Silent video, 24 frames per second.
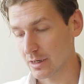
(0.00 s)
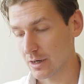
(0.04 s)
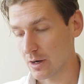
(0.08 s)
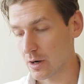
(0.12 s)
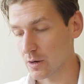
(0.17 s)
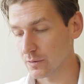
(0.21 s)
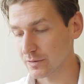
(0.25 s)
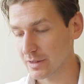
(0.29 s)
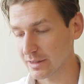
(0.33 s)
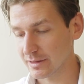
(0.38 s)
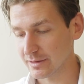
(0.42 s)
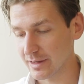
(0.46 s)

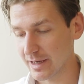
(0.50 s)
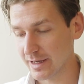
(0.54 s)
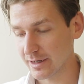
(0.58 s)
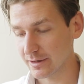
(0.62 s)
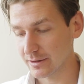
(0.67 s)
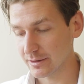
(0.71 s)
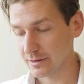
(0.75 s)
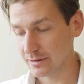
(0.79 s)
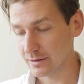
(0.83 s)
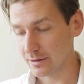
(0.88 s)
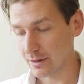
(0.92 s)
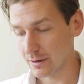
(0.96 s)
Only
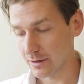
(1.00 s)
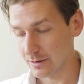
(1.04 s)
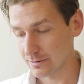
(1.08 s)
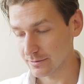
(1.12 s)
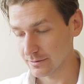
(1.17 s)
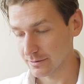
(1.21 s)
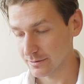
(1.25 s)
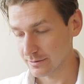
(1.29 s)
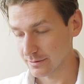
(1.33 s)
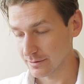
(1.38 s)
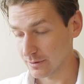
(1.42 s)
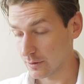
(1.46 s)
later
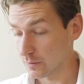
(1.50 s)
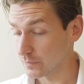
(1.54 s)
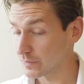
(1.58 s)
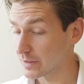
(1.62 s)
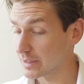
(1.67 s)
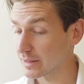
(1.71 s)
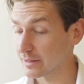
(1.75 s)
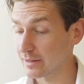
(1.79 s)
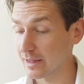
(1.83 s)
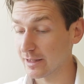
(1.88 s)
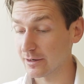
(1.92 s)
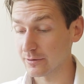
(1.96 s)

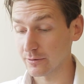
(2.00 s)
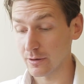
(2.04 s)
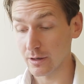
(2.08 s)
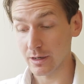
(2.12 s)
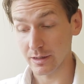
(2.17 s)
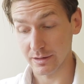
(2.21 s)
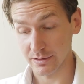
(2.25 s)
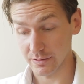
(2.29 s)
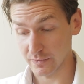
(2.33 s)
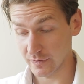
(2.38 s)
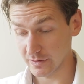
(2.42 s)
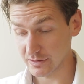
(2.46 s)

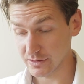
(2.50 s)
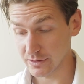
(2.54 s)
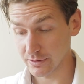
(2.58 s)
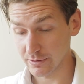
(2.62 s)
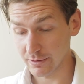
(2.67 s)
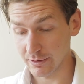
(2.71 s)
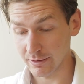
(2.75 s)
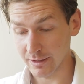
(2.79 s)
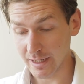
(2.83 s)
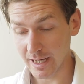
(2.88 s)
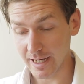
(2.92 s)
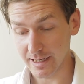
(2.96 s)
on do the two
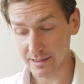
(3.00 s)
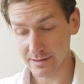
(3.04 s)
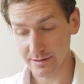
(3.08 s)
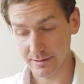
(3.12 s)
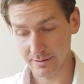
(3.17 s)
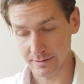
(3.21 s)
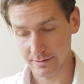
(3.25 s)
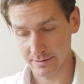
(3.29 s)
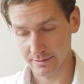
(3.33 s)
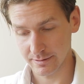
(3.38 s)
unite.